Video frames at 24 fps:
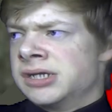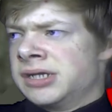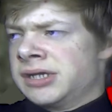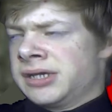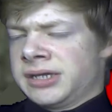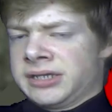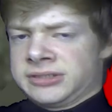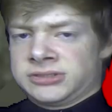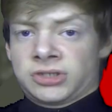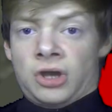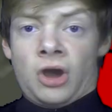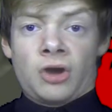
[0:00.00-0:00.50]

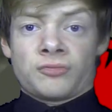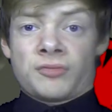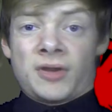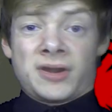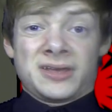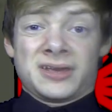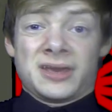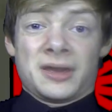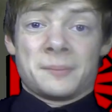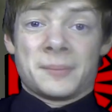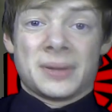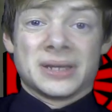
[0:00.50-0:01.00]
it's
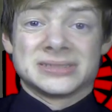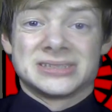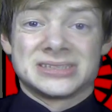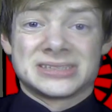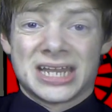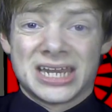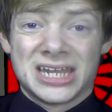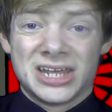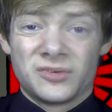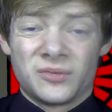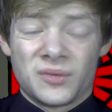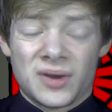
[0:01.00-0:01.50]
already a mess
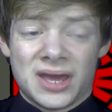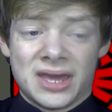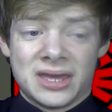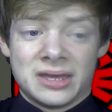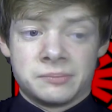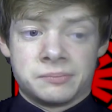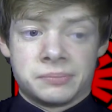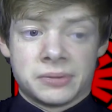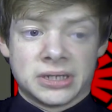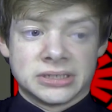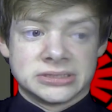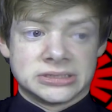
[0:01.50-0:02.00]
anyway,
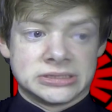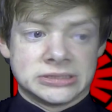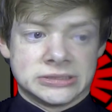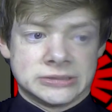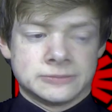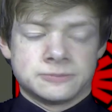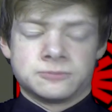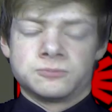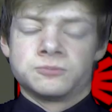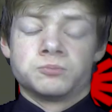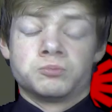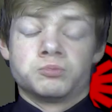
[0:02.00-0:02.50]
but
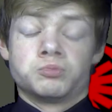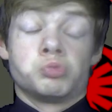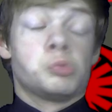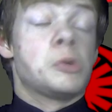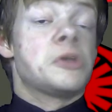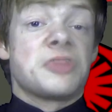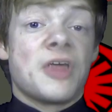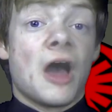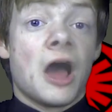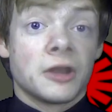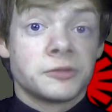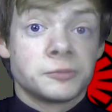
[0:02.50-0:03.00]

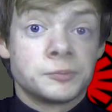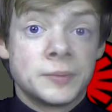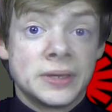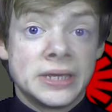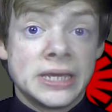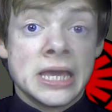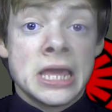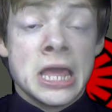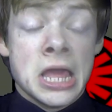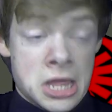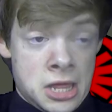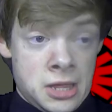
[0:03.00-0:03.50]
without
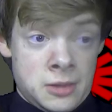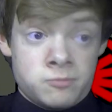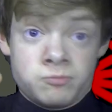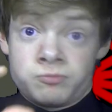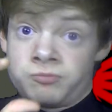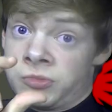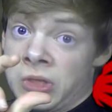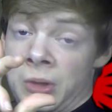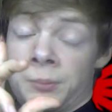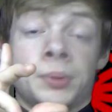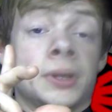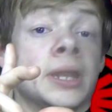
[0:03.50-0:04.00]
me,
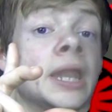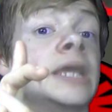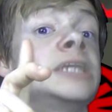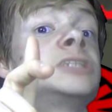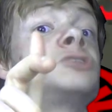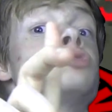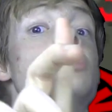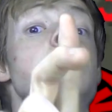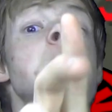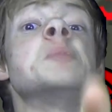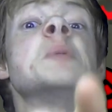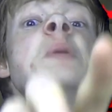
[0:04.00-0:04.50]
the place
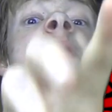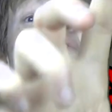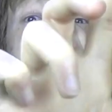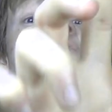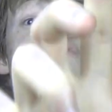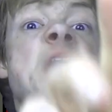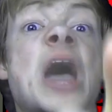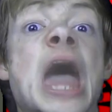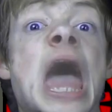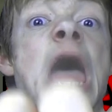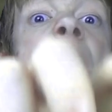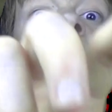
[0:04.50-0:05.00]
would be
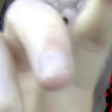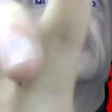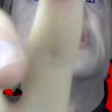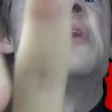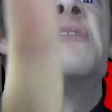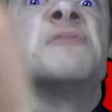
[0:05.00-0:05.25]
very,